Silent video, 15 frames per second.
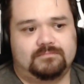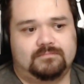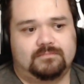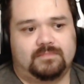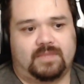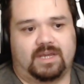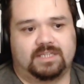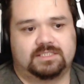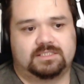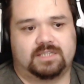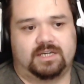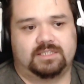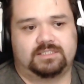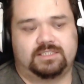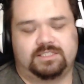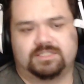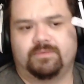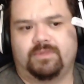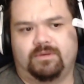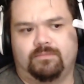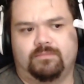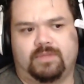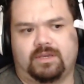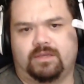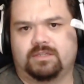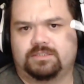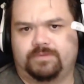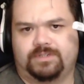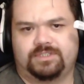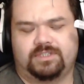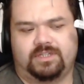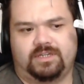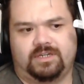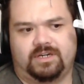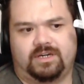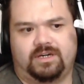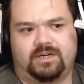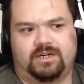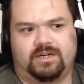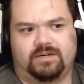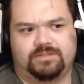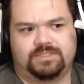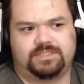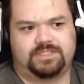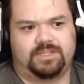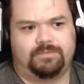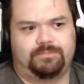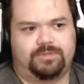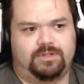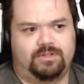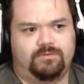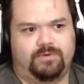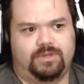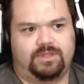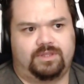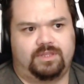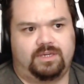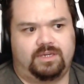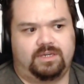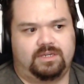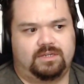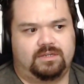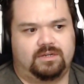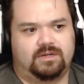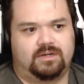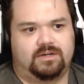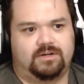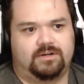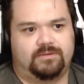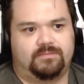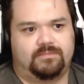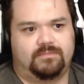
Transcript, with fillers: I, I see some of them like especially uh, a Dimple with the um,